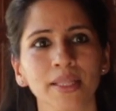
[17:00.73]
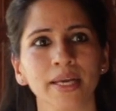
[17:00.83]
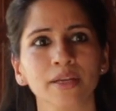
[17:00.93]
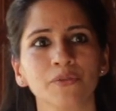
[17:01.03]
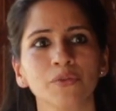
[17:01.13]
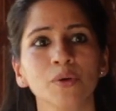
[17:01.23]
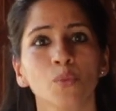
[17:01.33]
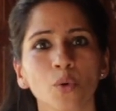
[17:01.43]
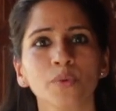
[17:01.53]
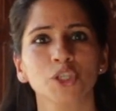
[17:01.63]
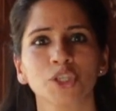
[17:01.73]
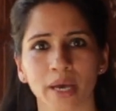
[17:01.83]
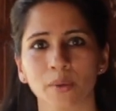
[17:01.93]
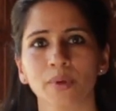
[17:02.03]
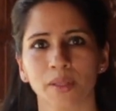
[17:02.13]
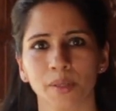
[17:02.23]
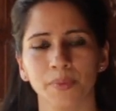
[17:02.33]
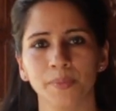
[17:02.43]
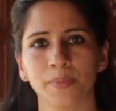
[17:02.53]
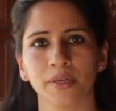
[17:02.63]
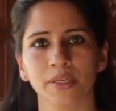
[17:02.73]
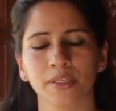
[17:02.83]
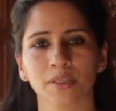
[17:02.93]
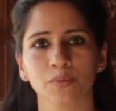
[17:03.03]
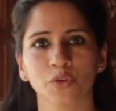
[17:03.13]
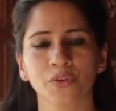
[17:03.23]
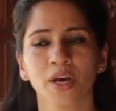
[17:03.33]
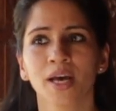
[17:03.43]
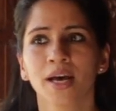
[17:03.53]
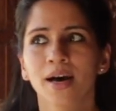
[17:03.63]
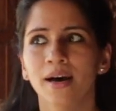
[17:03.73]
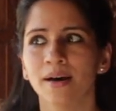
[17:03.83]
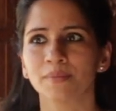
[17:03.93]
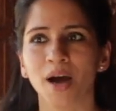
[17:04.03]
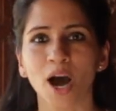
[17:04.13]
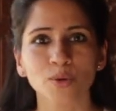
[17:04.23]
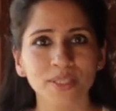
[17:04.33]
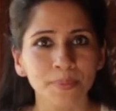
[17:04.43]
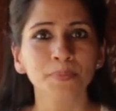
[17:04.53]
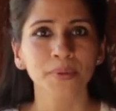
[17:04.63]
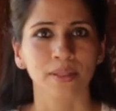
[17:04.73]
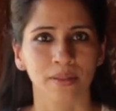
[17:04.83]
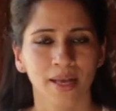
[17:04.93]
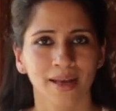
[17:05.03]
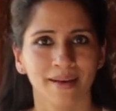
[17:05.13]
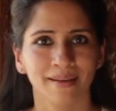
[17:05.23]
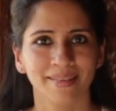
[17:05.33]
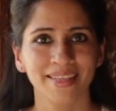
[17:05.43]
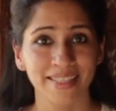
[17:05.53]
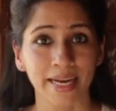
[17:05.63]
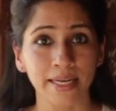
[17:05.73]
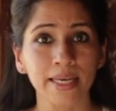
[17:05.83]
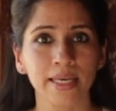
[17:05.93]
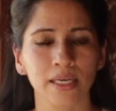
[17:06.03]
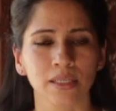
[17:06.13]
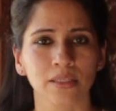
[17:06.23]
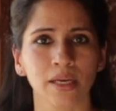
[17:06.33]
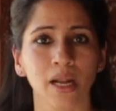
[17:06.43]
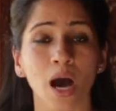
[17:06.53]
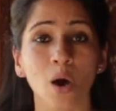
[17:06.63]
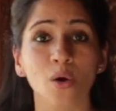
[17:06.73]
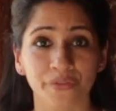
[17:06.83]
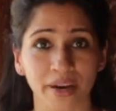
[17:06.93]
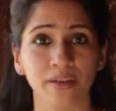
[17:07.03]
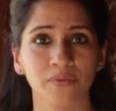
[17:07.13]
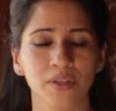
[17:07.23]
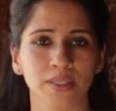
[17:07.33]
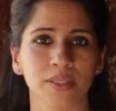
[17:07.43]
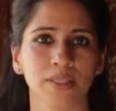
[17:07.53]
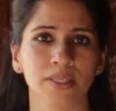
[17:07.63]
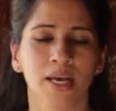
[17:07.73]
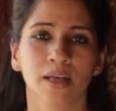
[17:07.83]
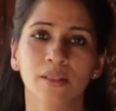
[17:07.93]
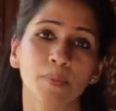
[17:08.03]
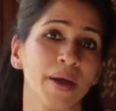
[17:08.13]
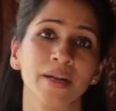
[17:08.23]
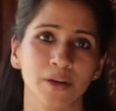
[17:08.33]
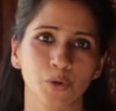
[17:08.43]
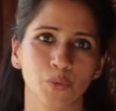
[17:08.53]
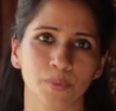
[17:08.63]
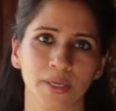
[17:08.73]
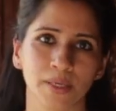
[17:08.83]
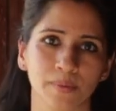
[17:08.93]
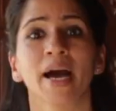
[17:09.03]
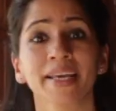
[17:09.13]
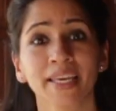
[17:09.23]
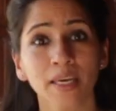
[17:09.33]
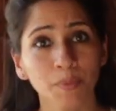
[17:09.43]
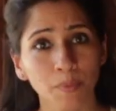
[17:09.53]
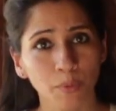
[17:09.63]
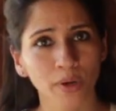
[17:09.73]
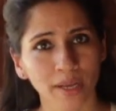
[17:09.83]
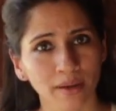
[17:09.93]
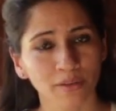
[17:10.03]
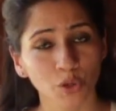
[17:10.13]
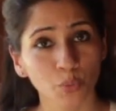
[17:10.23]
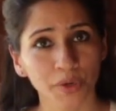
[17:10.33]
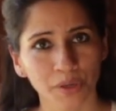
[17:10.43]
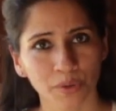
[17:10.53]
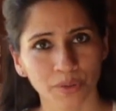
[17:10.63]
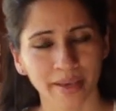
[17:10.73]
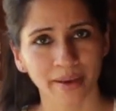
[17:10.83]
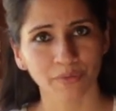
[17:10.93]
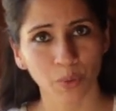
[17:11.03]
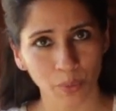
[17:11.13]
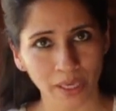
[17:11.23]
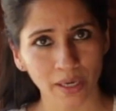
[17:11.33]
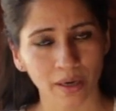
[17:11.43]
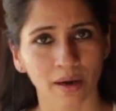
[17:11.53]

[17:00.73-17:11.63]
that if the more we share with other people in terms of how simple this technique is and how effective this is, the better it would be. I keep uploading new videos every week,